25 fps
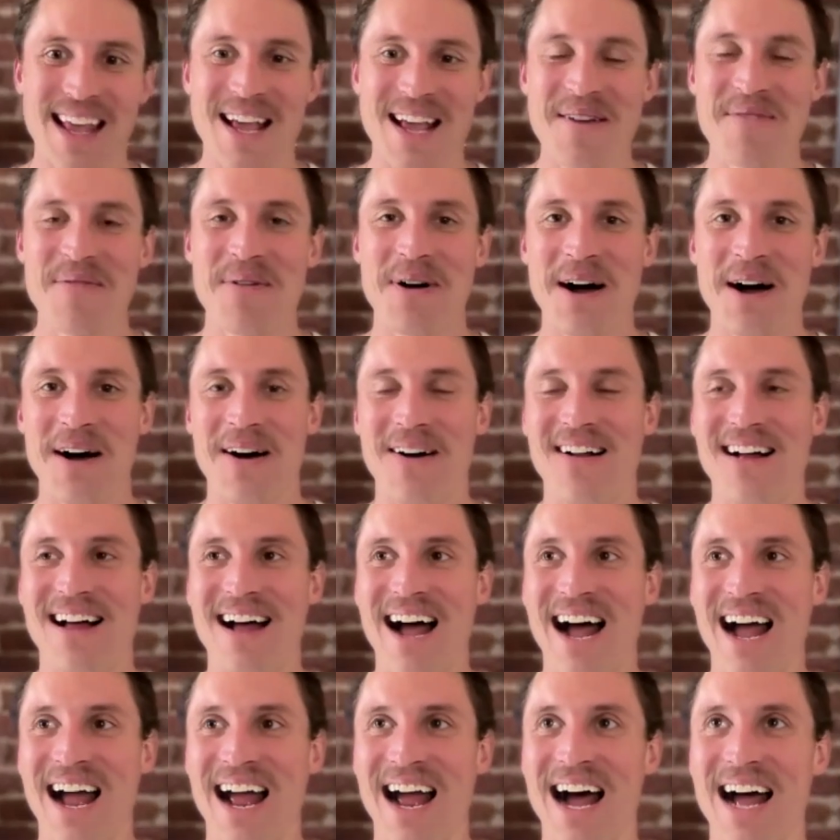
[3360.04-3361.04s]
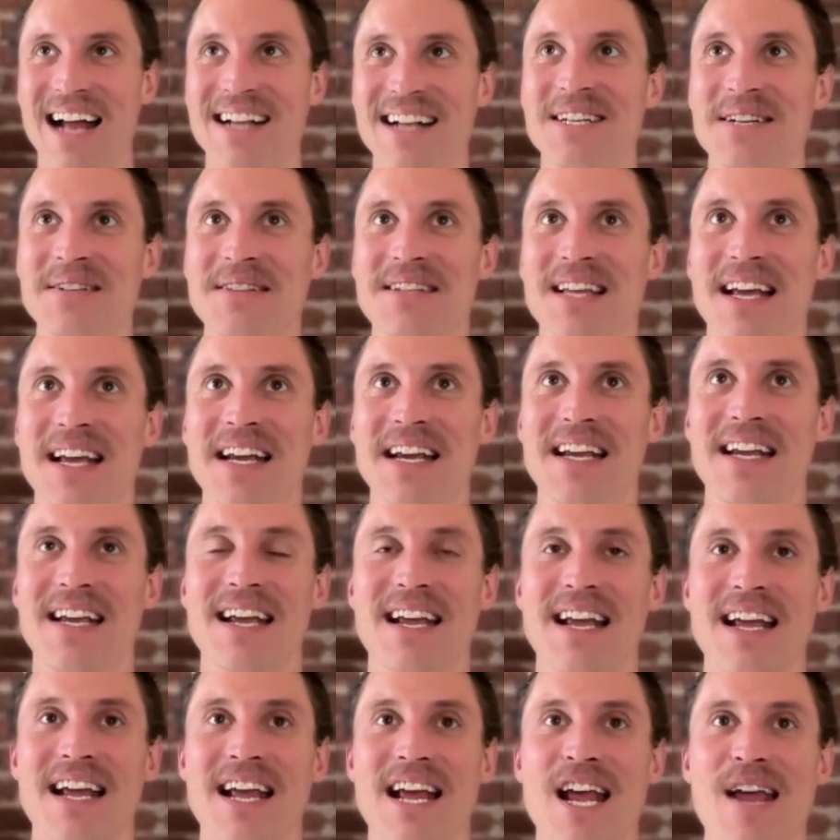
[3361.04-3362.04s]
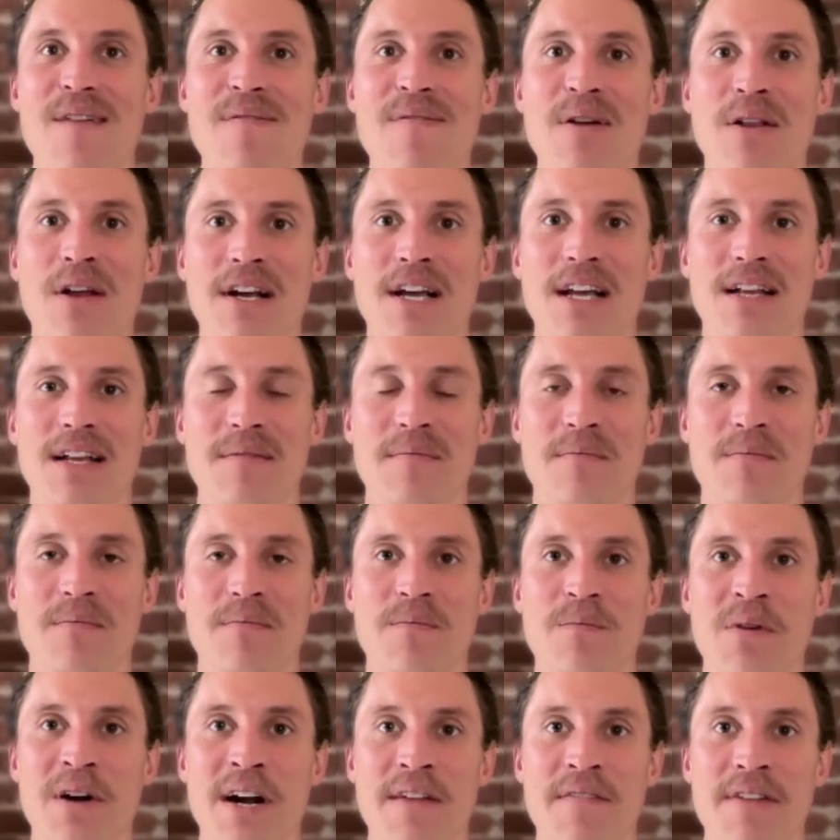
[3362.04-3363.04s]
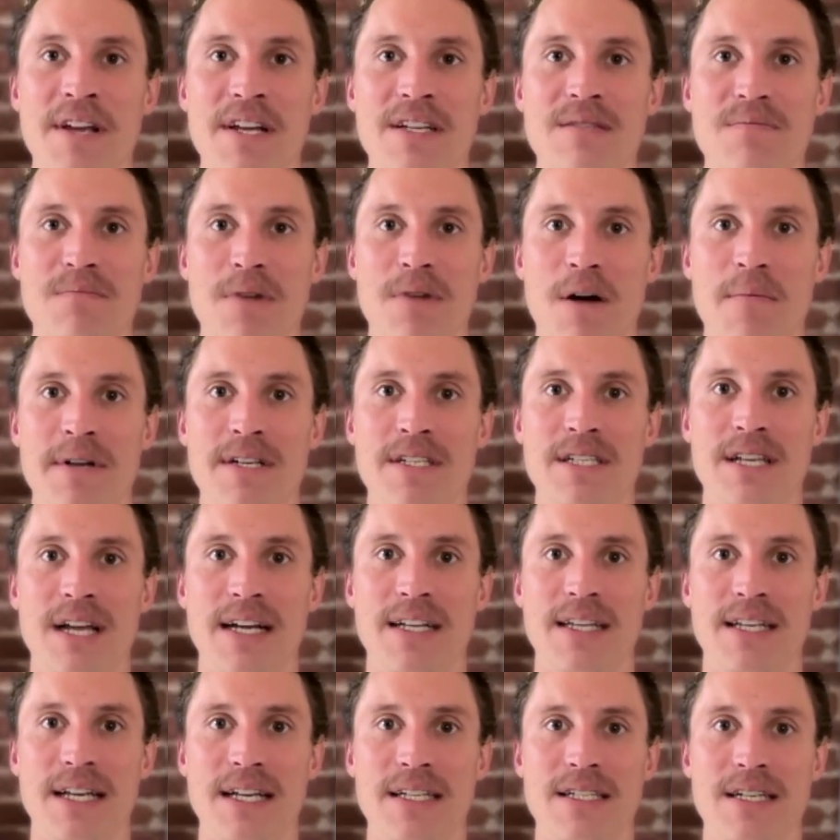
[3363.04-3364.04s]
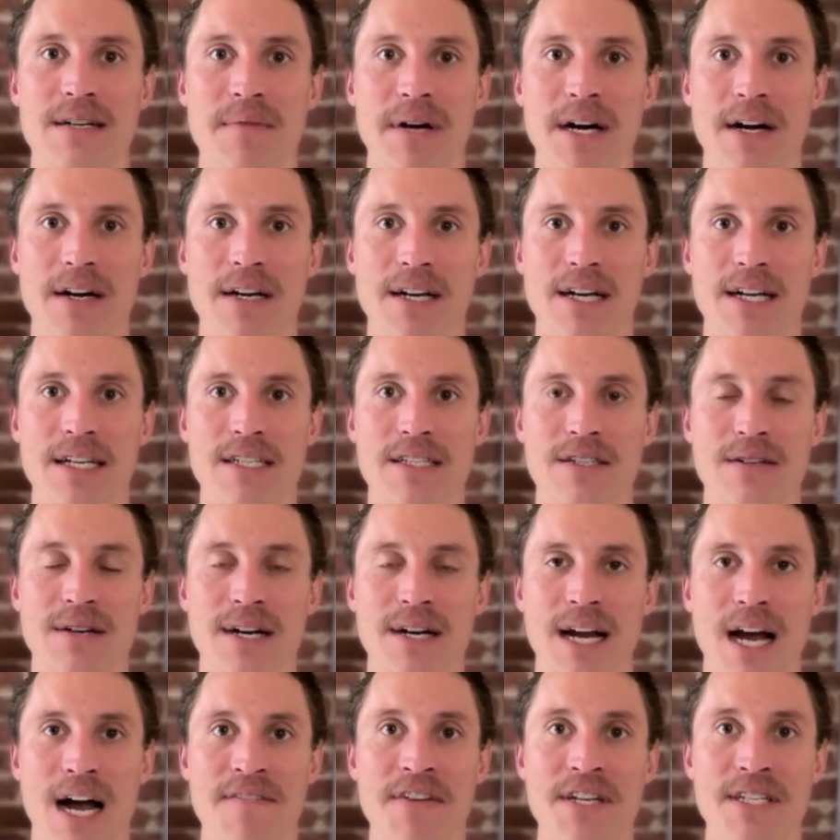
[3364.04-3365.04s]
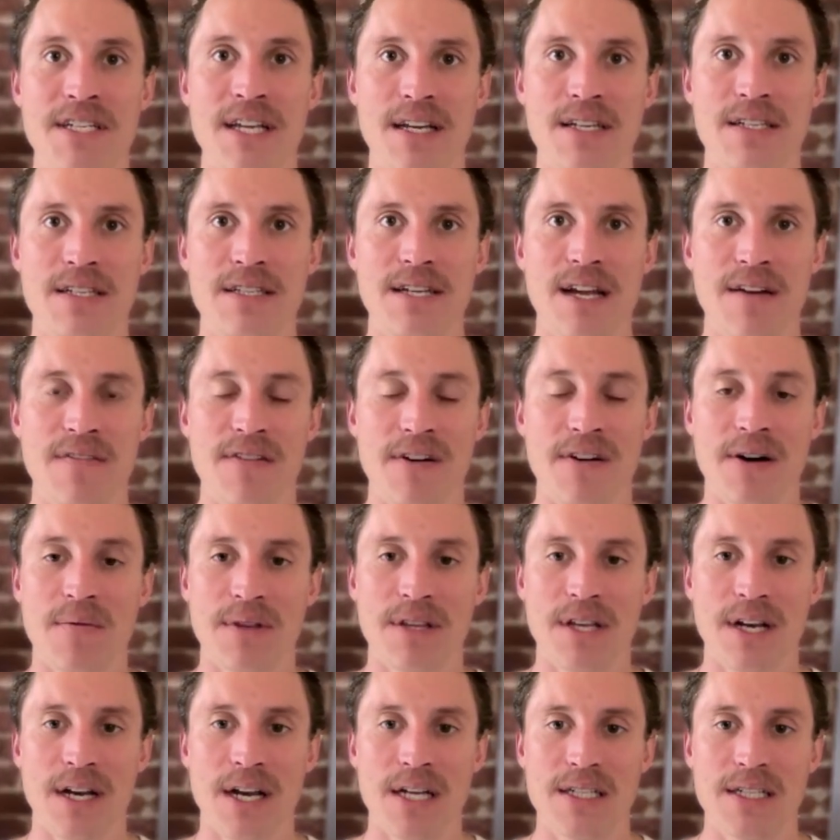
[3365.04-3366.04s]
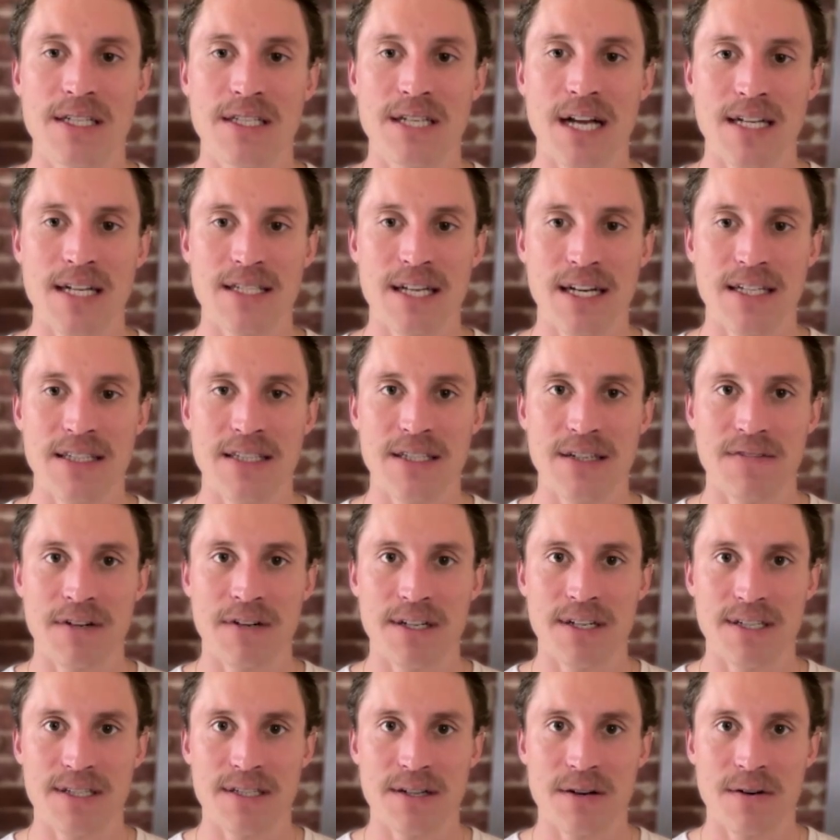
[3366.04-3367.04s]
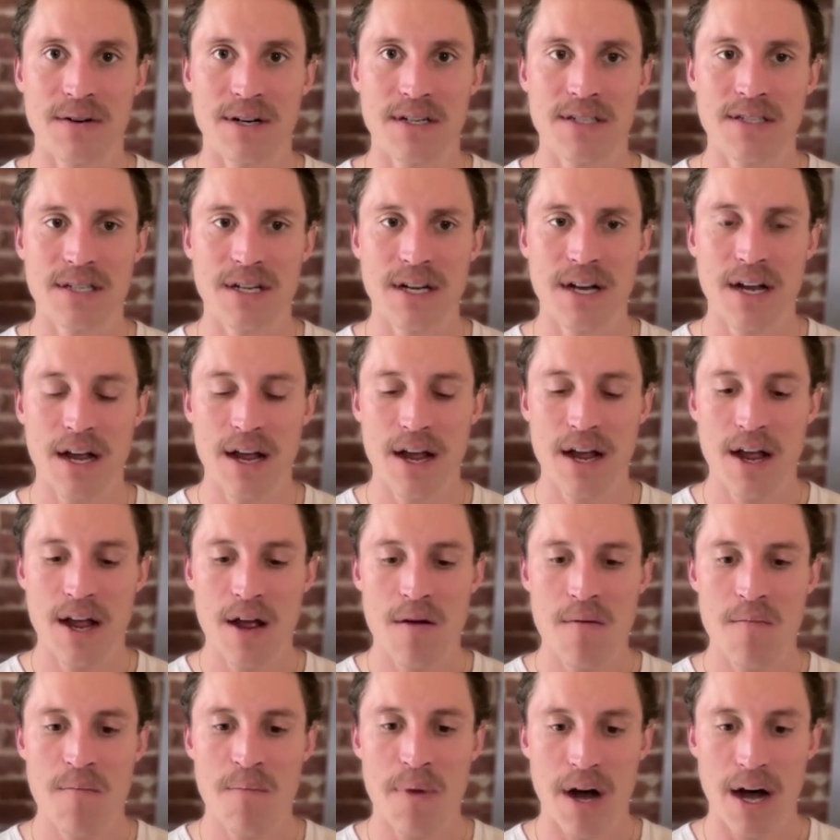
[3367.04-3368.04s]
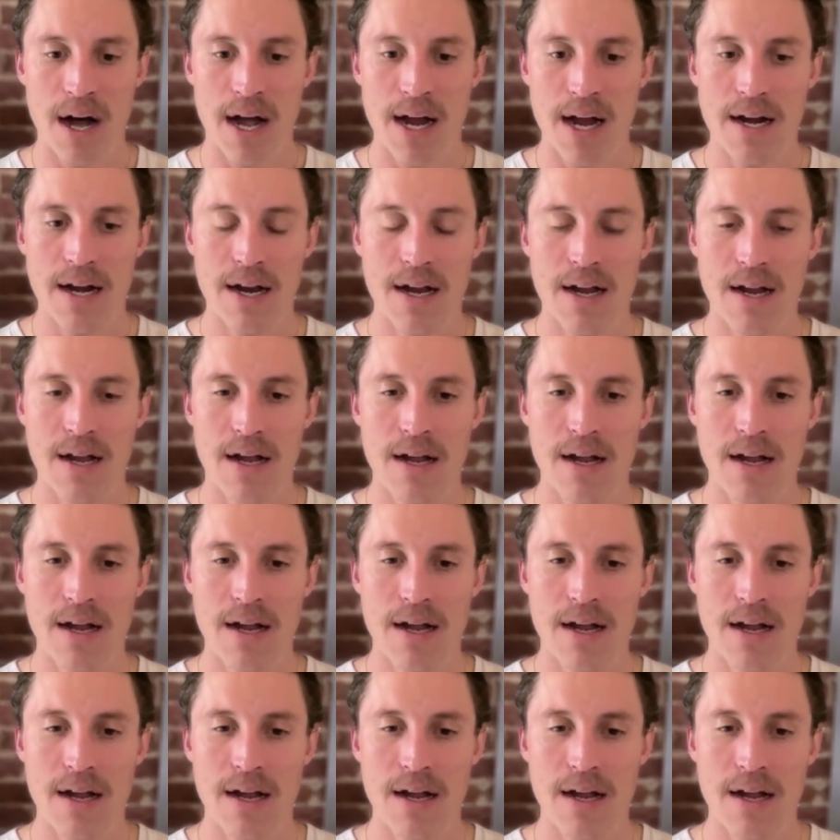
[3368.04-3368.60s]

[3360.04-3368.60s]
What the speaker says: Well, I do think if you look at previous moments like this in American history, obviously it's different with the digitization of our discourse. But